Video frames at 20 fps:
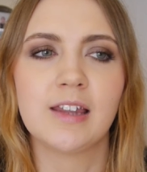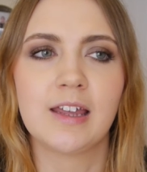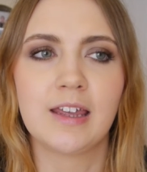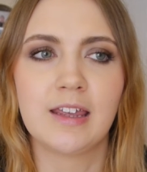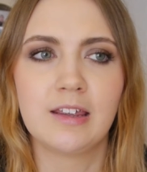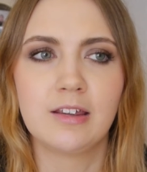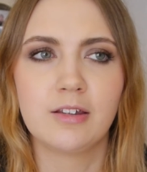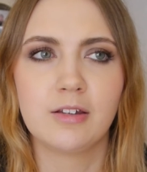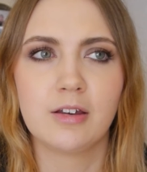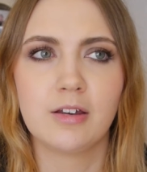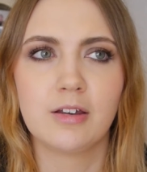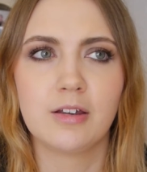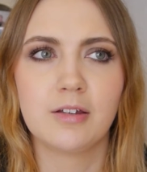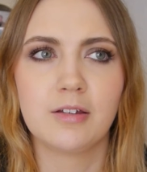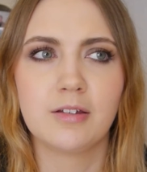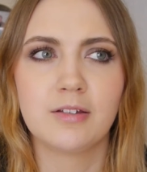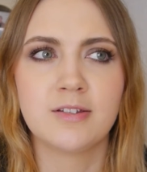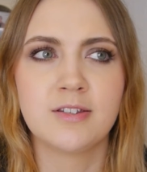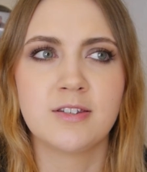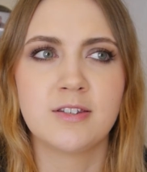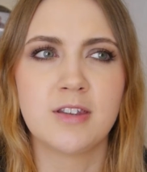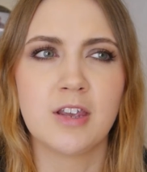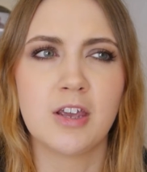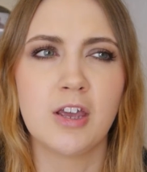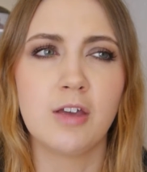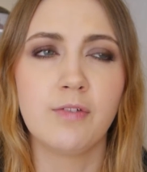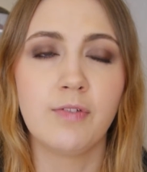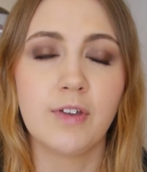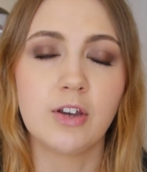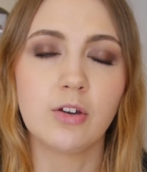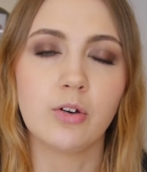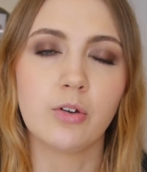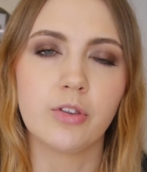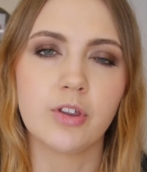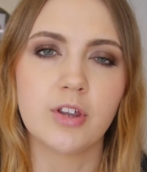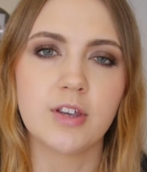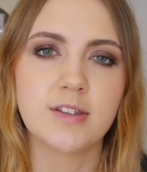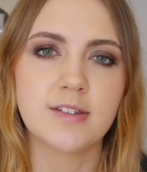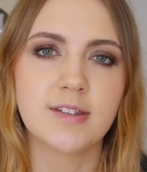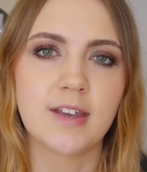like, serving
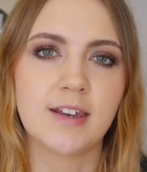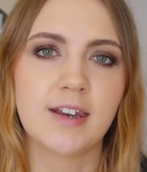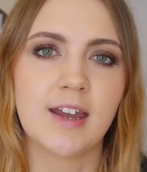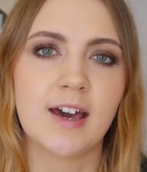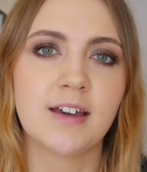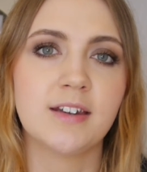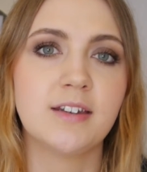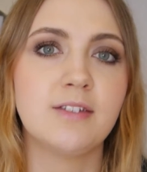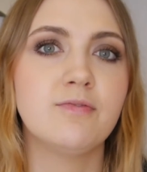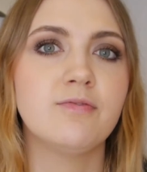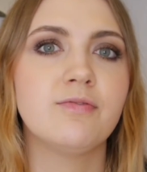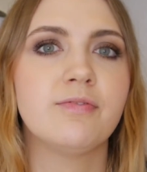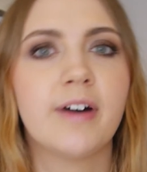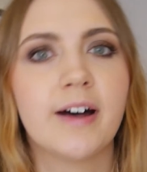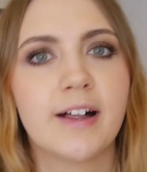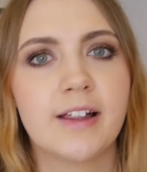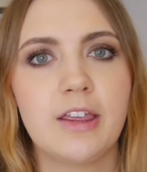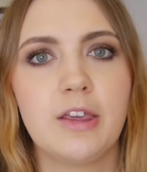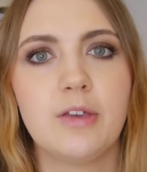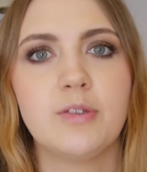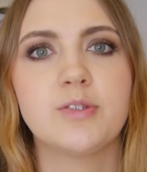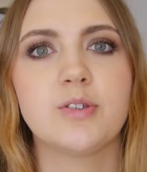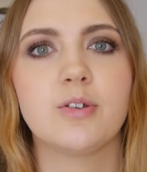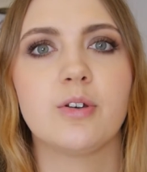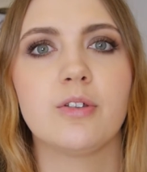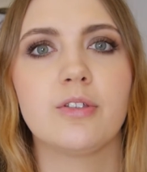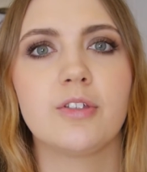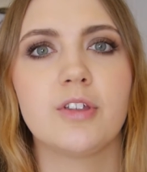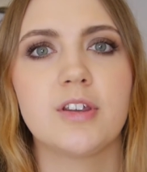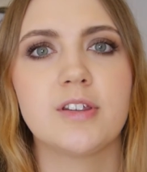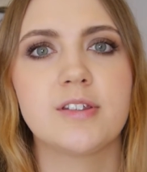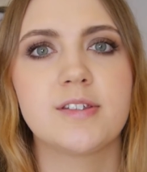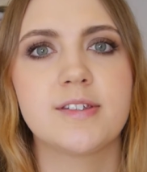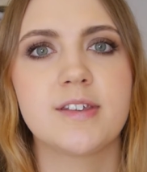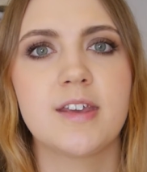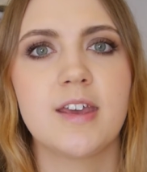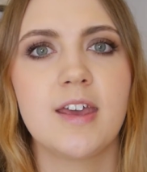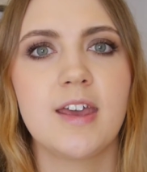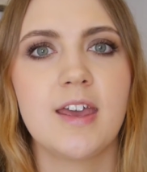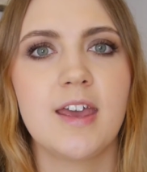others and adding value to
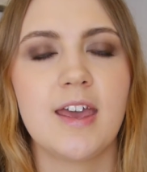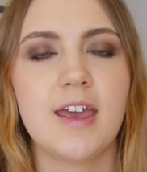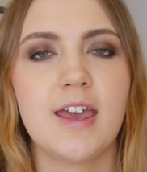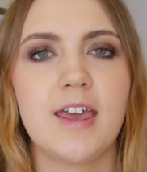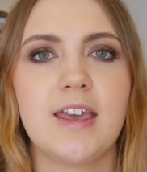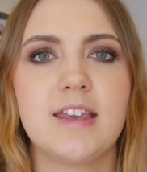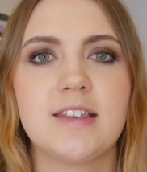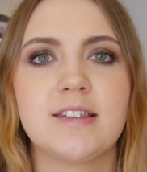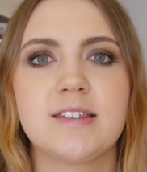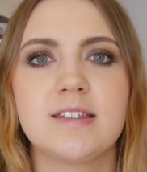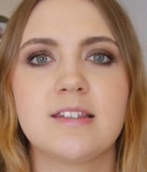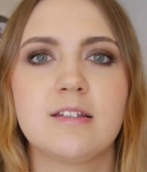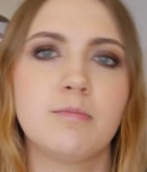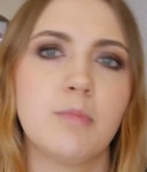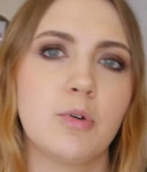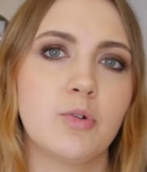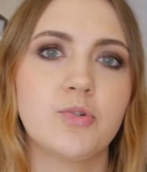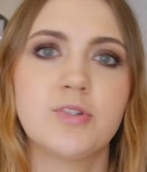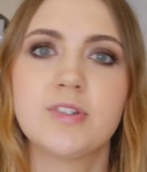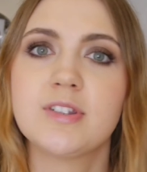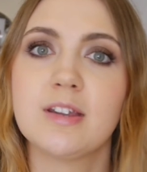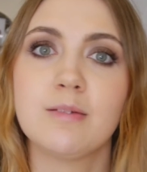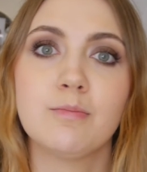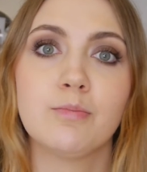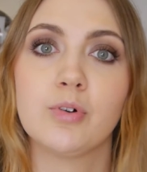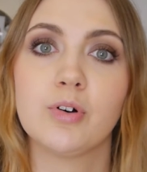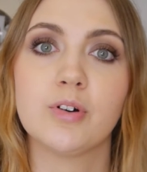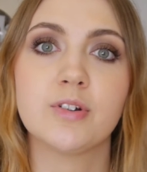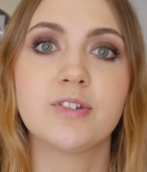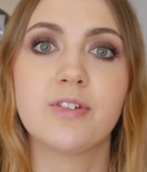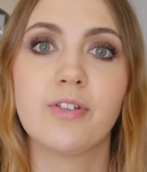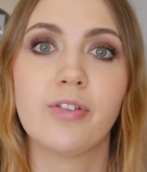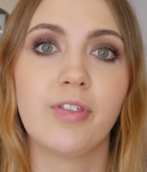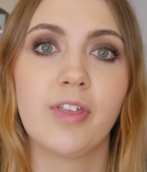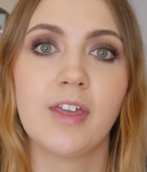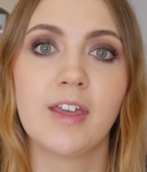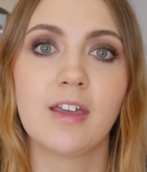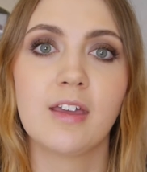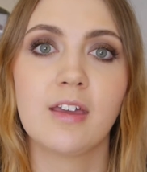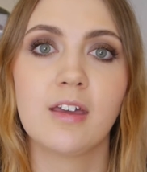others is the most important
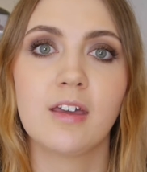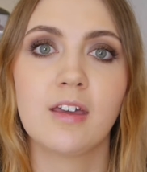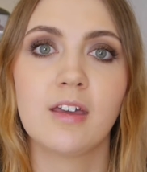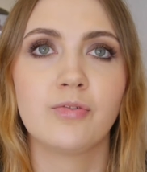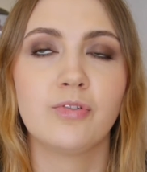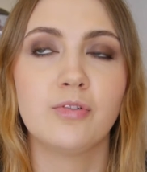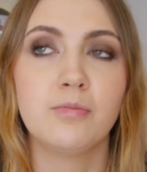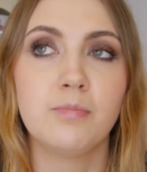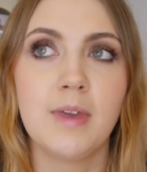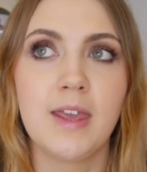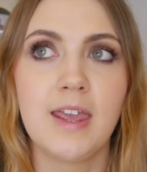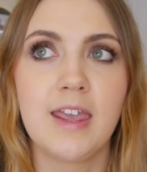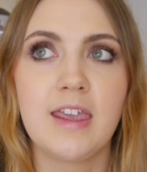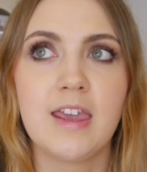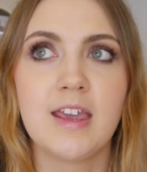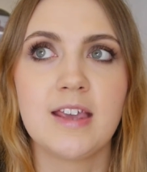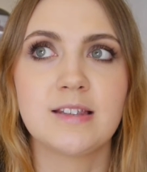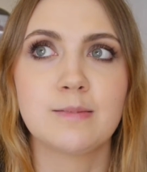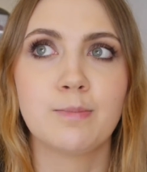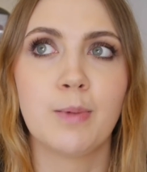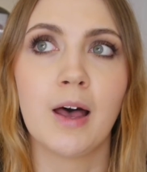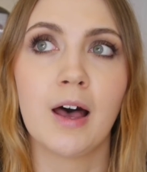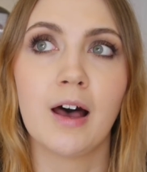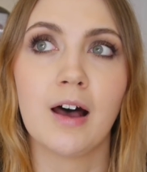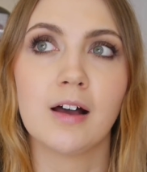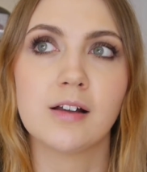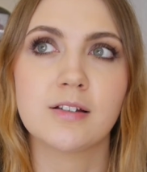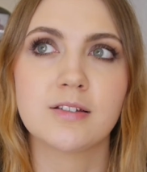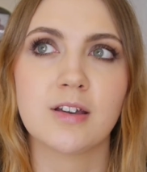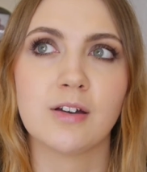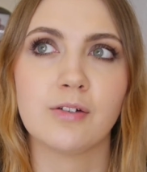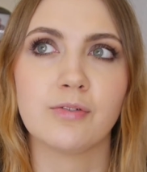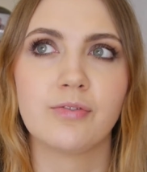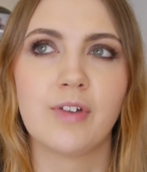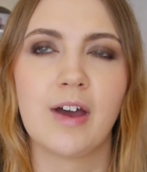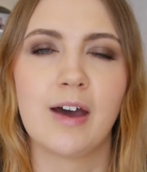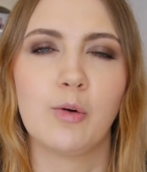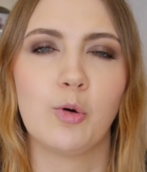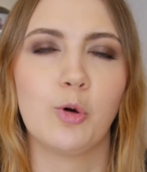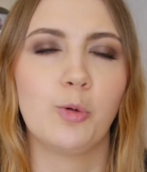thing. For me, it's part of
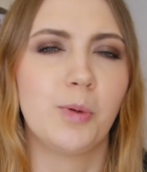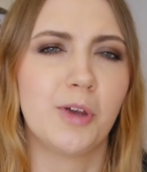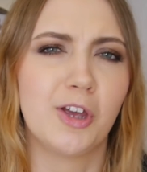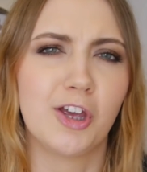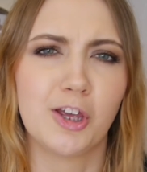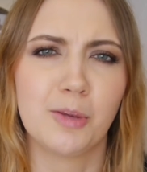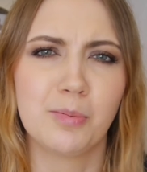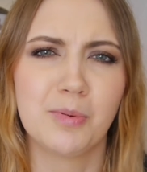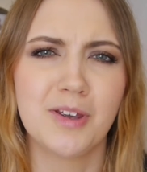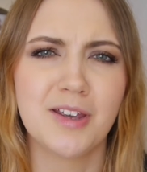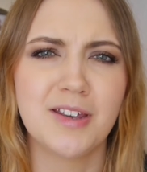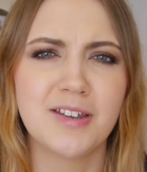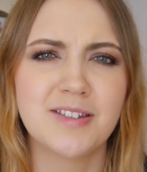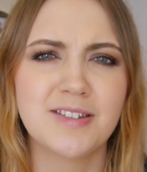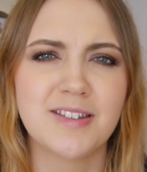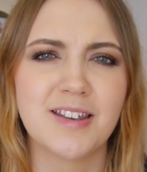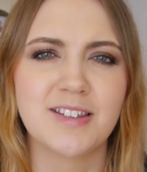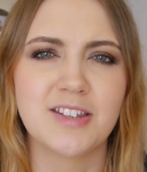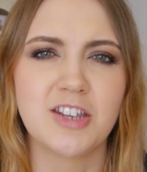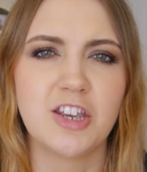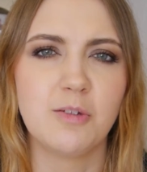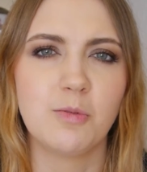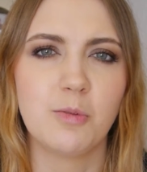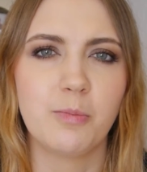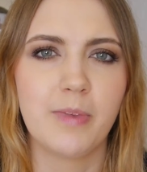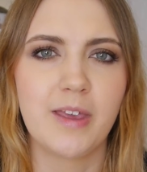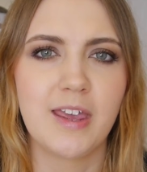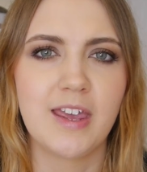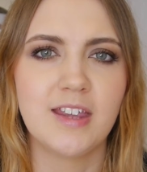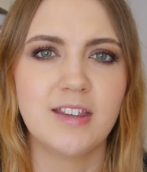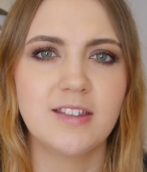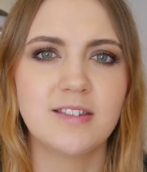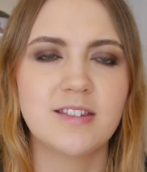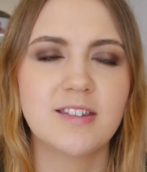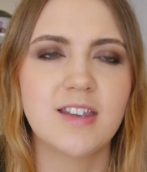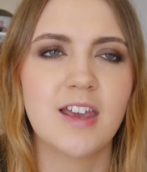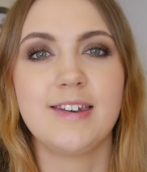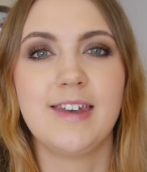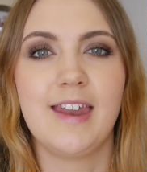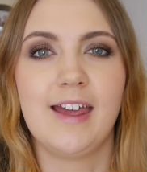our purpose as human
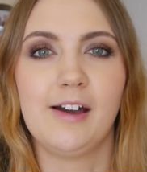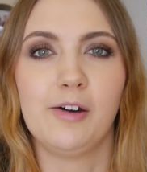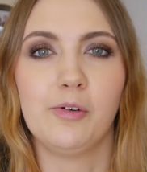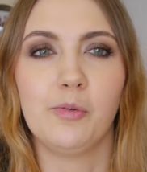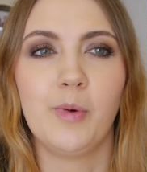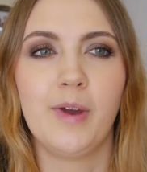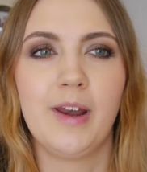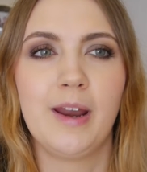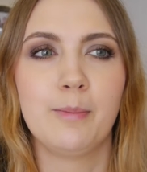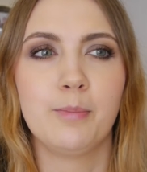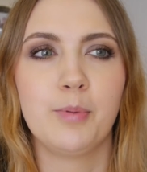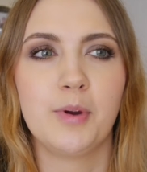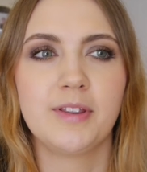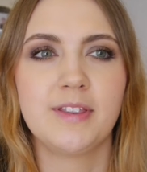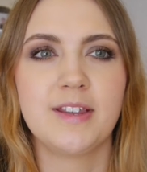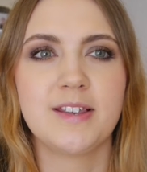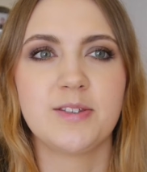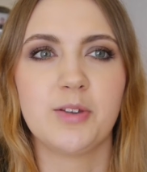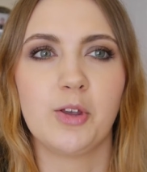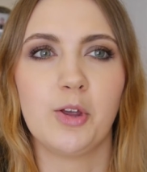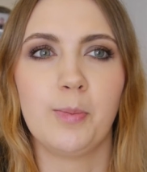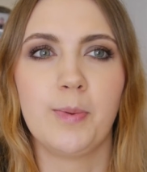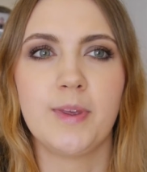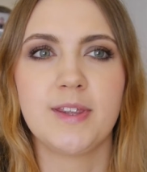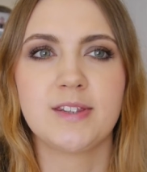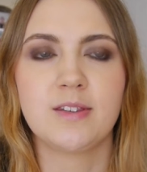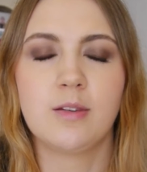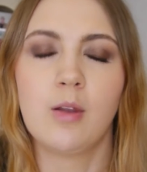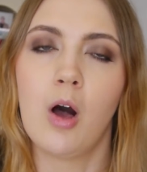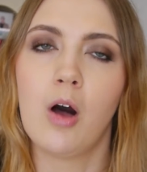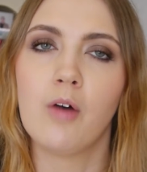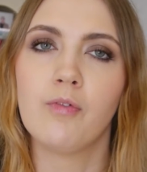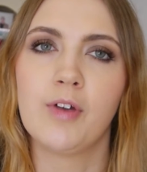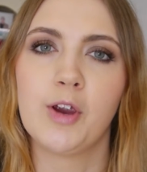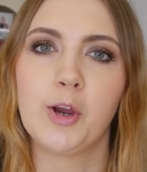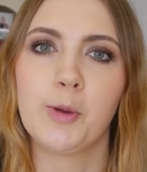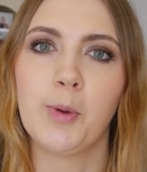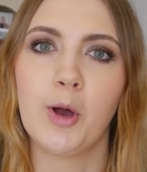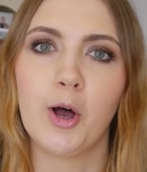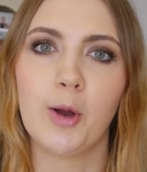beings. Now, when I bring this up, it's not
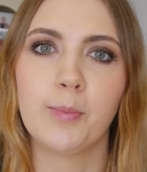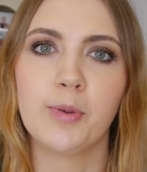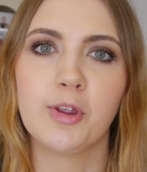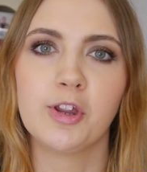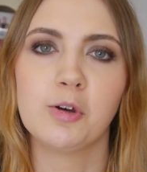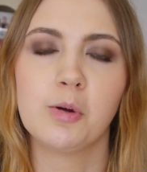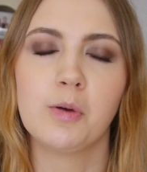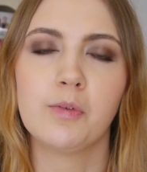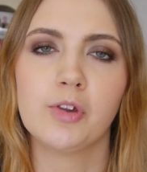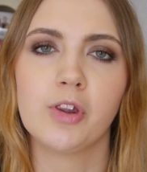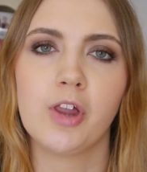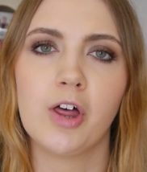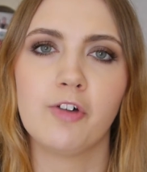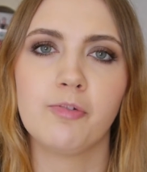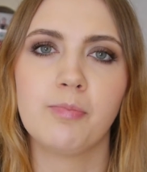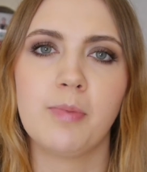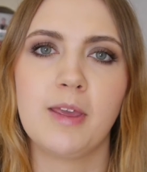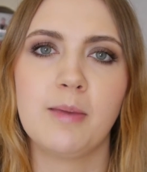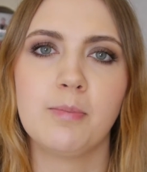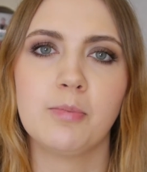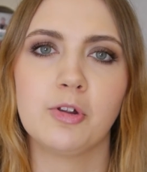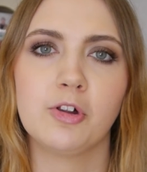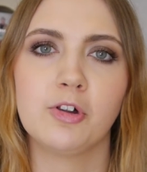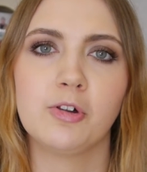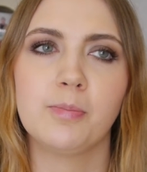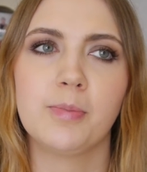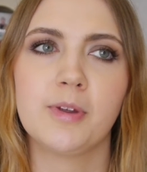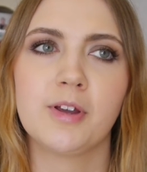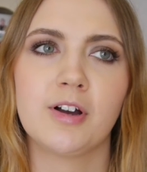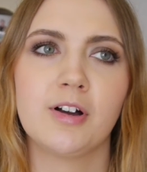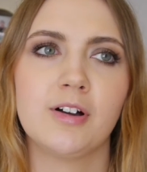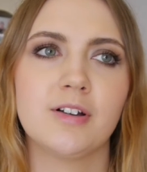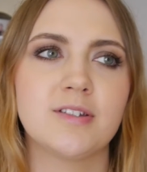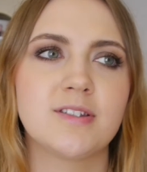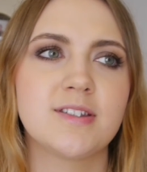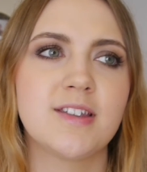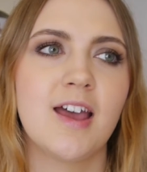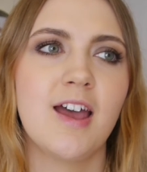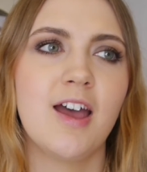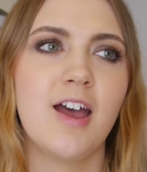very popular with a lot of people,
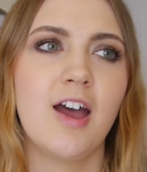because